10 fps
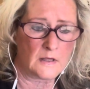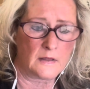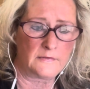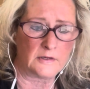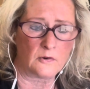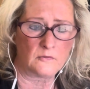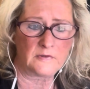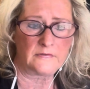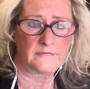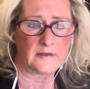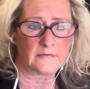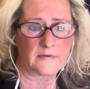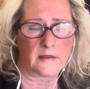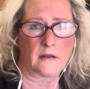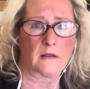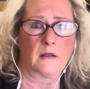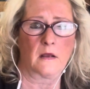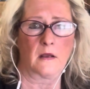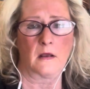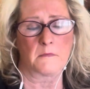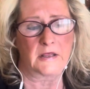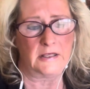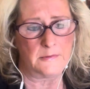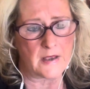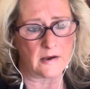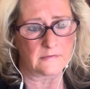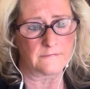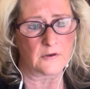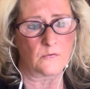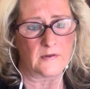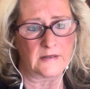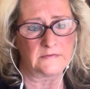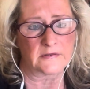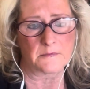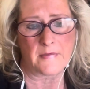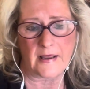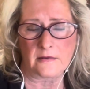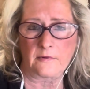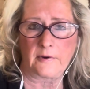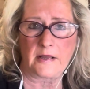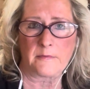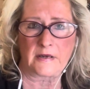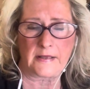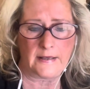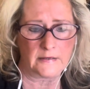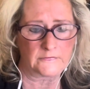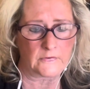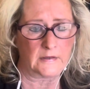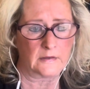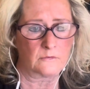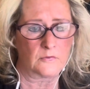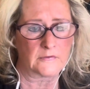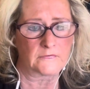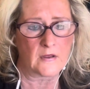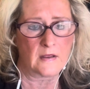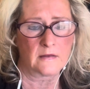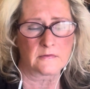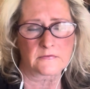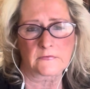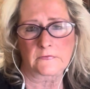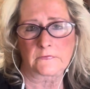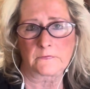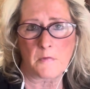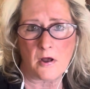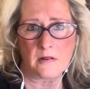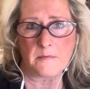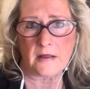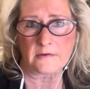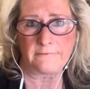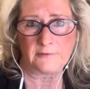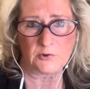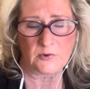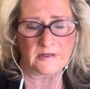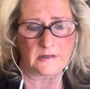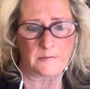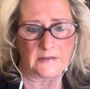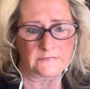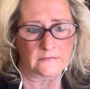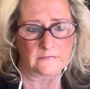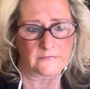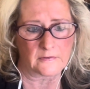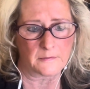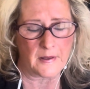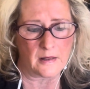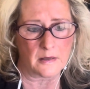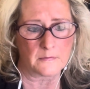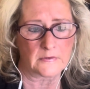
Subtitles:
The only thing that came out of it when they did a myelogram and a CAT scan was there's just a small amount of fluid at the base of the cerebellum.